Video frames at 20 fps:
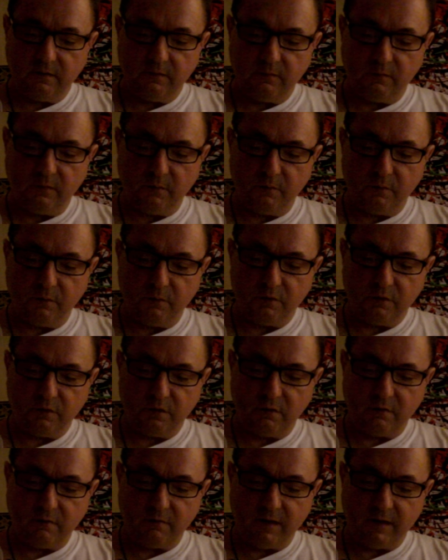We must
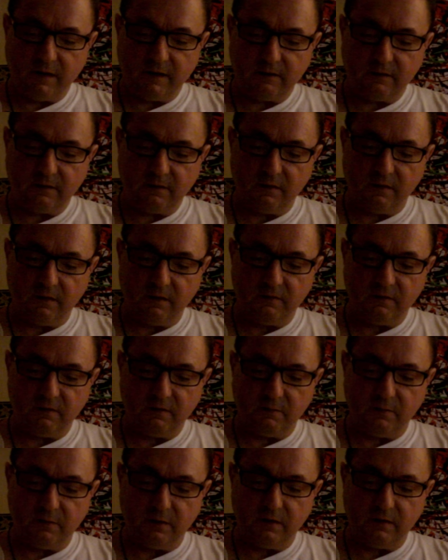correct the
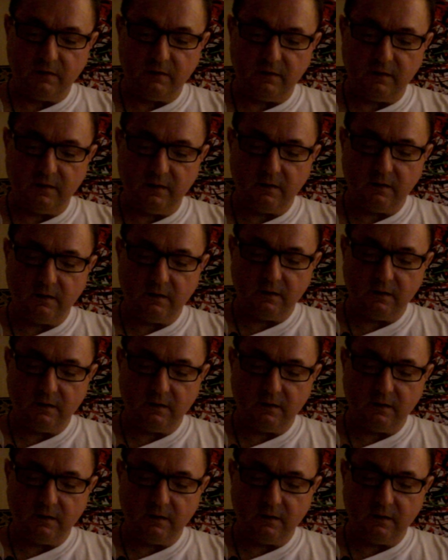instability,